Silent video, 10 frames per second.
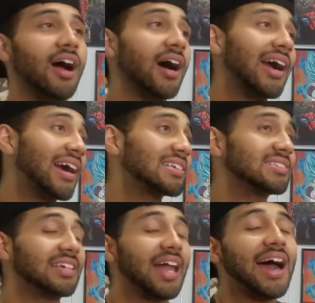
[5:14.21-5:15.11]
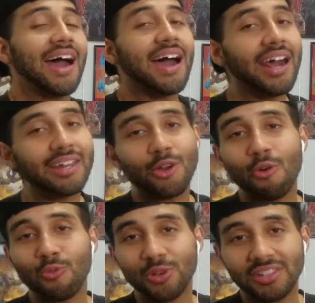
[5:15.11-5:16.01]
like I said, I, I
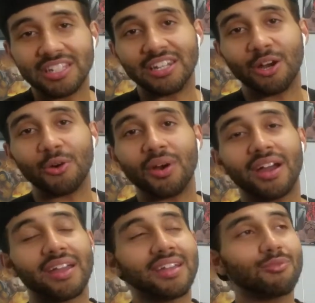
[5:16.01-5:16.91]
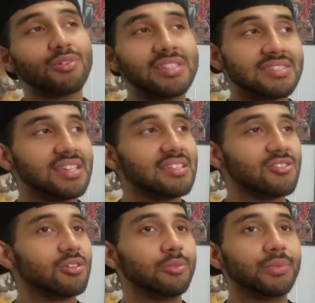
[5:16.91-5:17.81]
don't really know. I ain't really seen
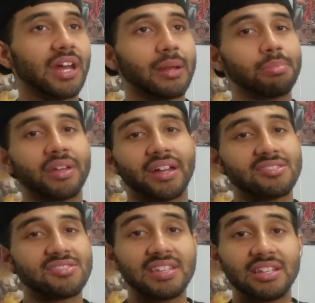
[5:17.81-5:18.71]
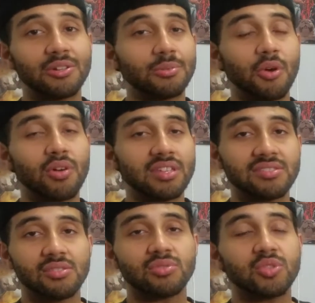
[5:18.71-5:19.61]
Solo Minati play. I just seen him go
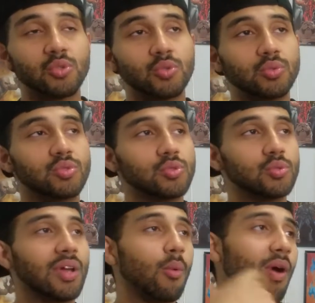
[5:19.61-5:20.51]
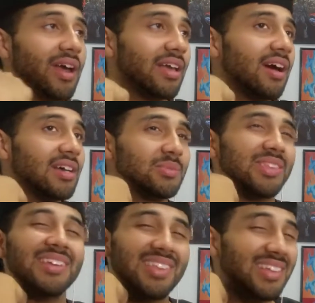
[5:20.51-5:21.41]
against those two two white guys. But
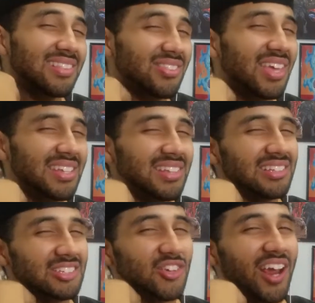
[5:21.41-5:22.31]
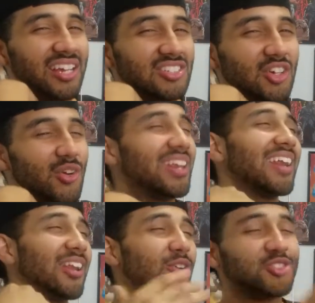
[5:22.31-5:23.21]
they they they did look trash though. And
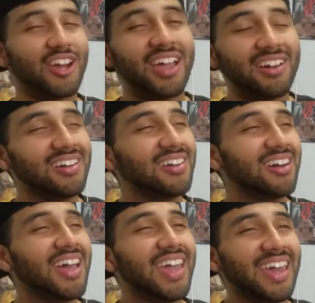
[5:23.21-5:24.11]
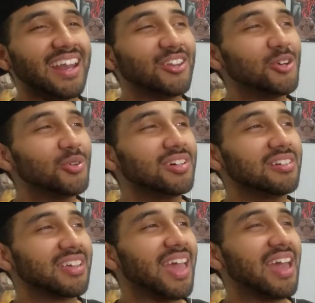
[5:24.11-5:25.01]
I know tra- uh and I know
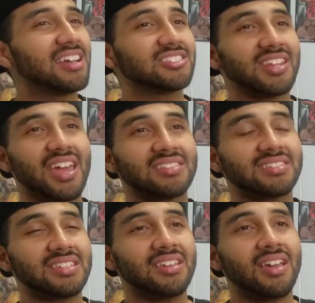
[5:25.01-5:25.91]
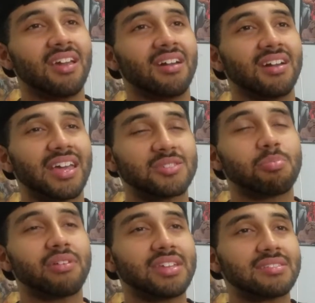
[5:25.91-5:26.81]
uh Cash Nasty has
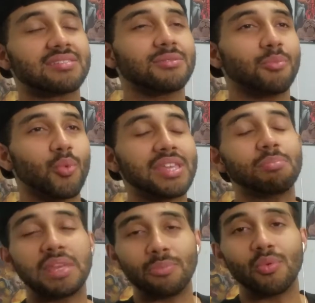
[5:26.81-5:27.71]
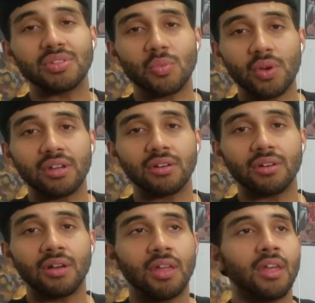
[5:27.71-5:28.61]
played some weak people as
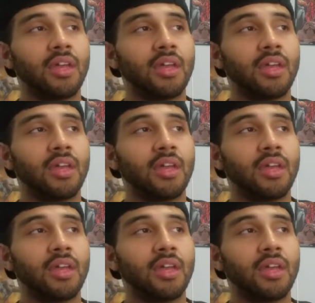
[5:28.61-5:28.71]
well.